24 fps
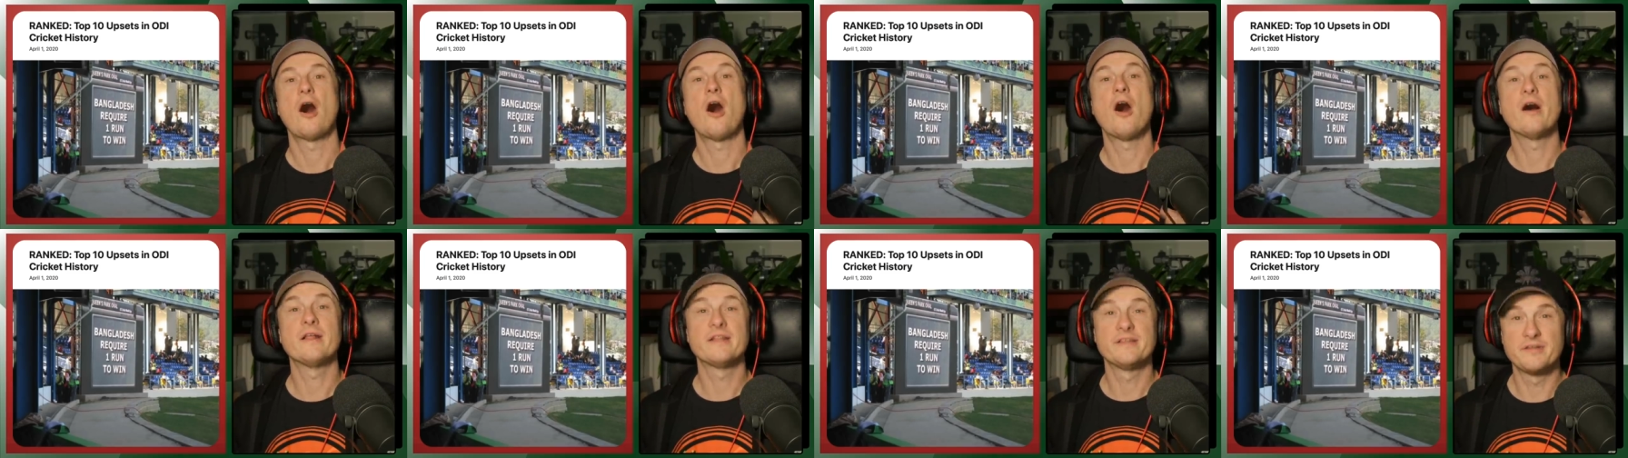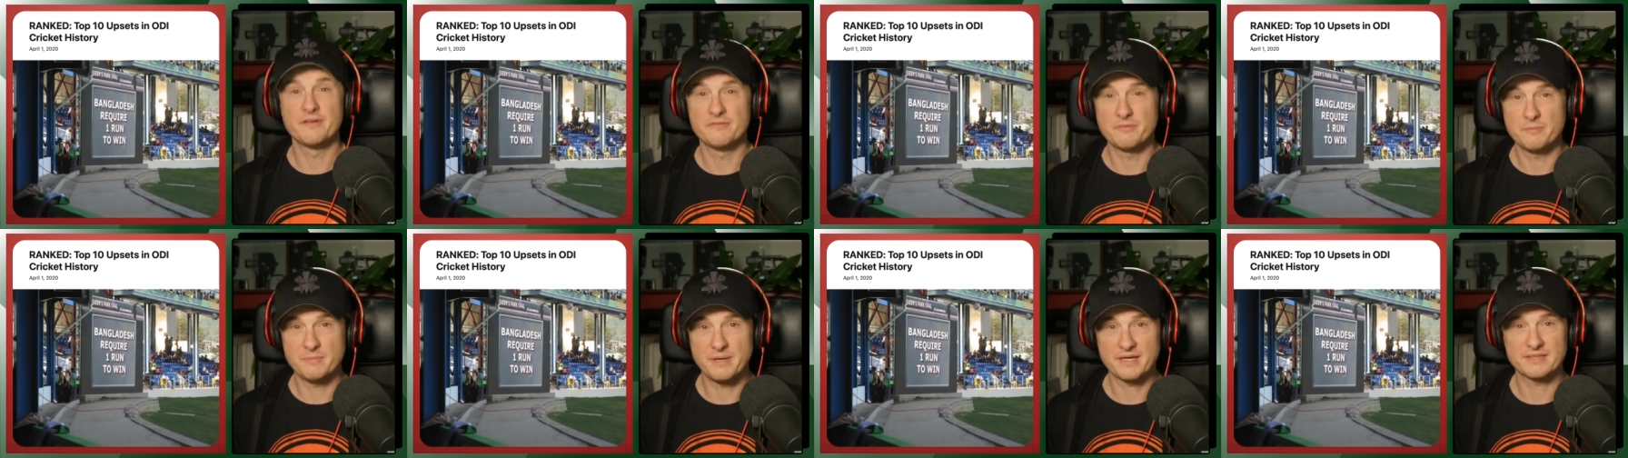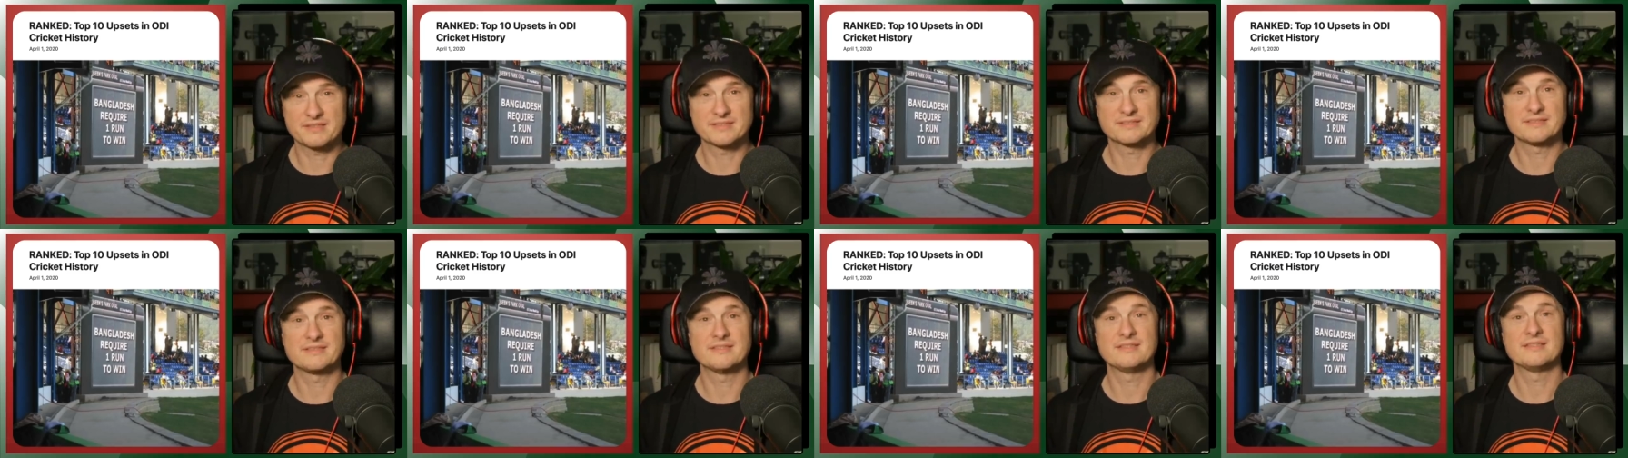Ireland over
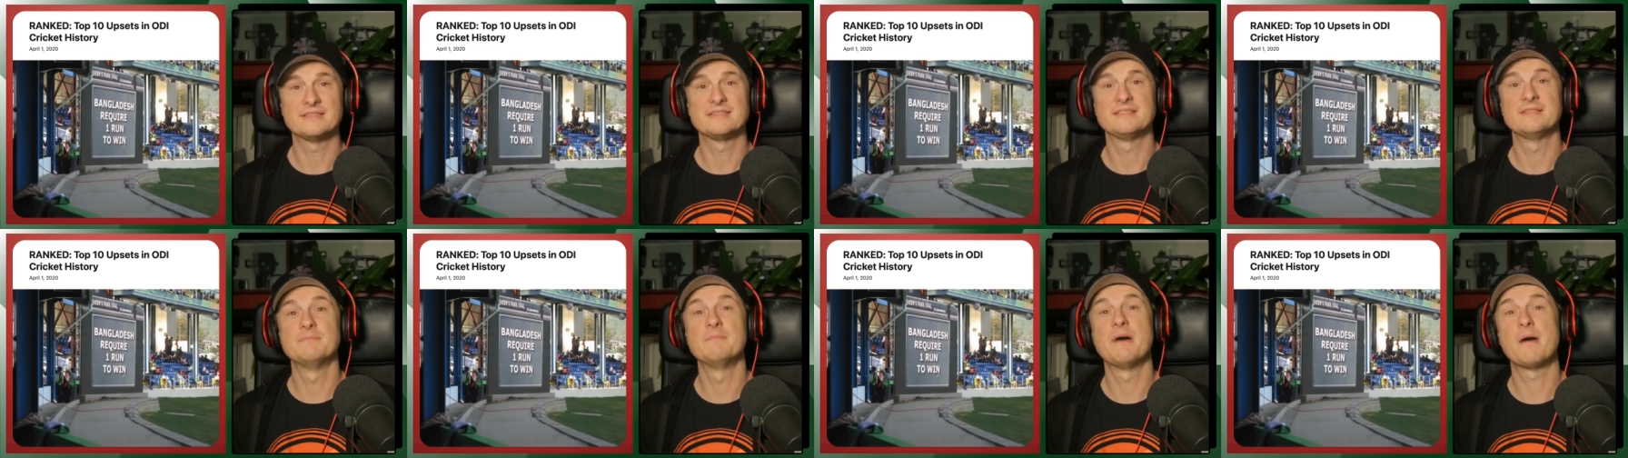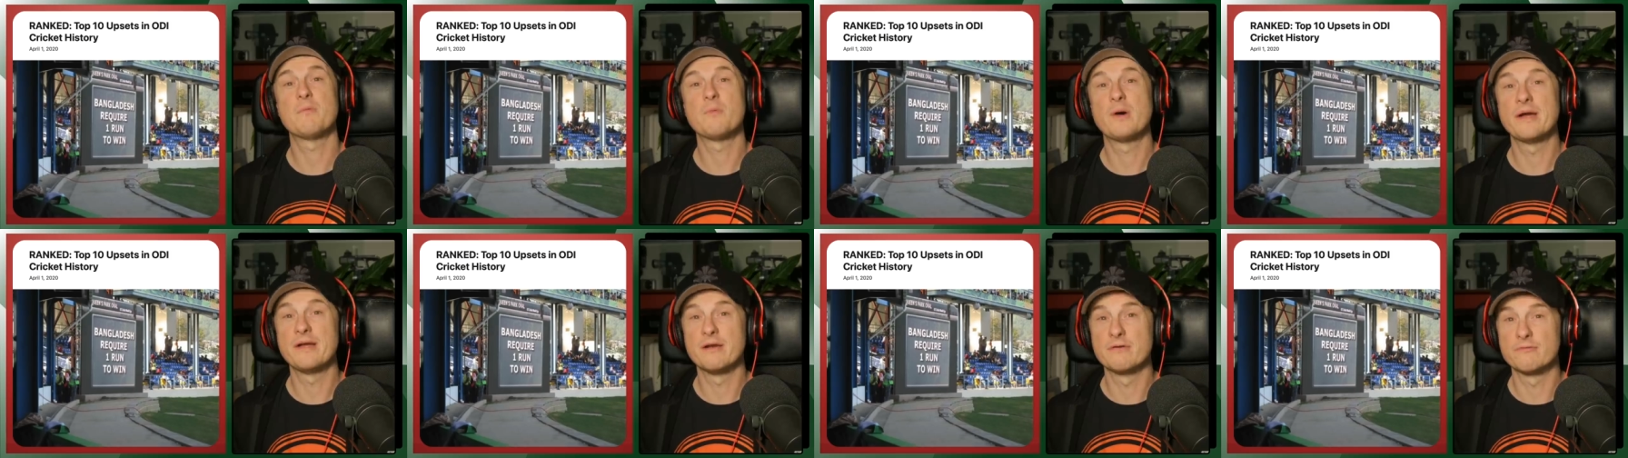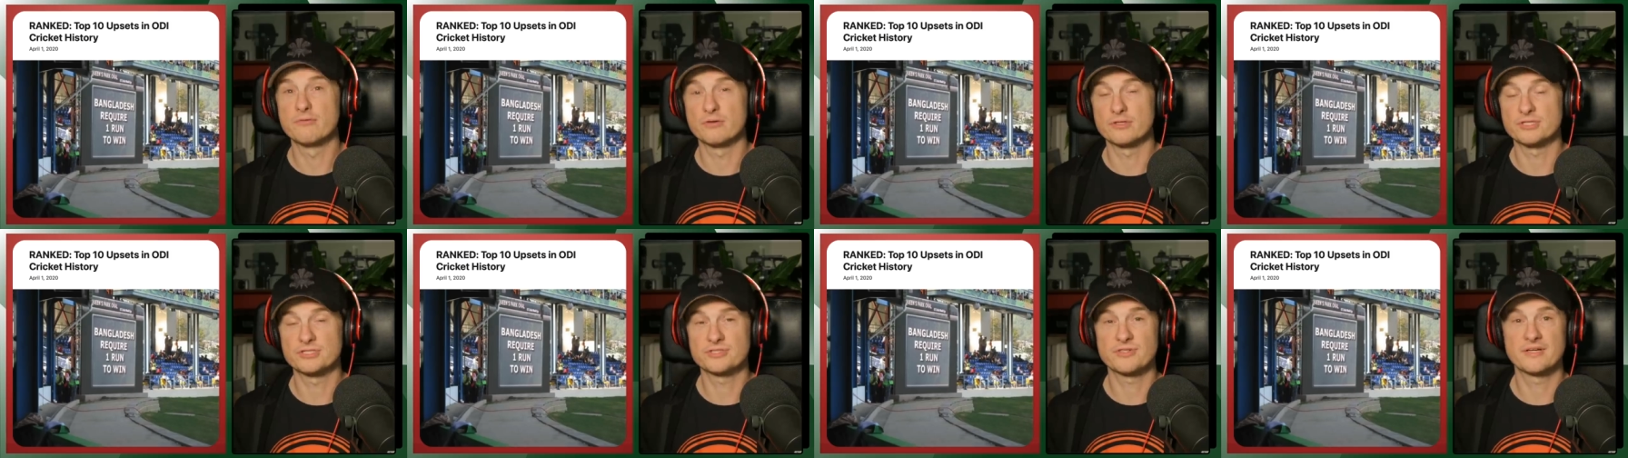Pakistan, Zimbabwe
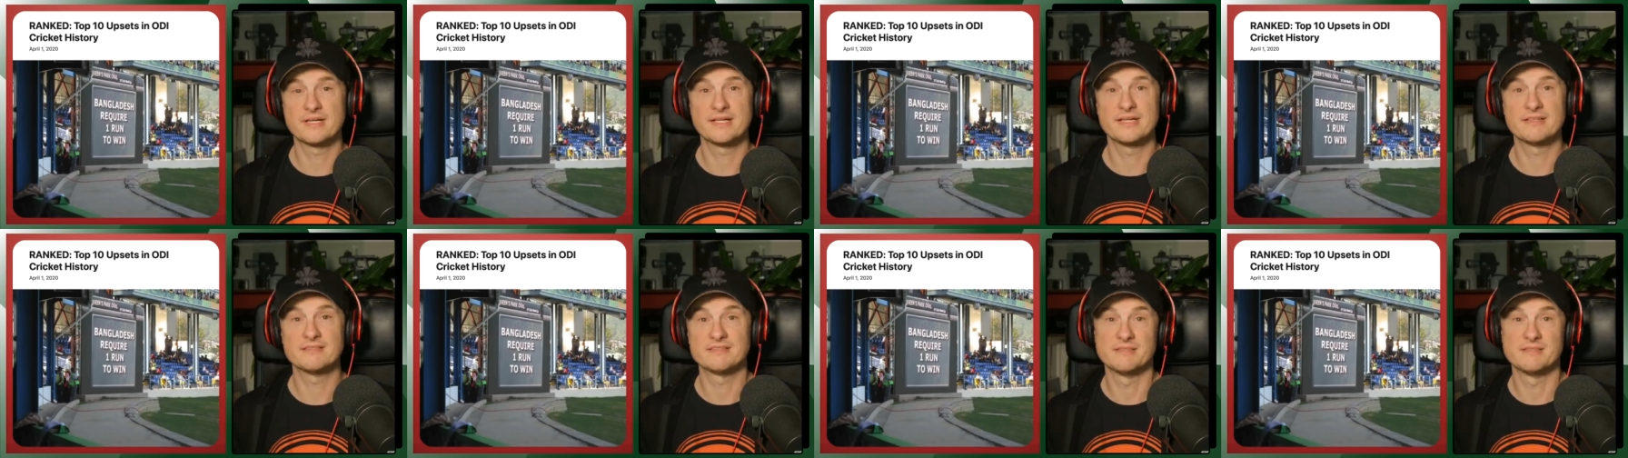over Australia,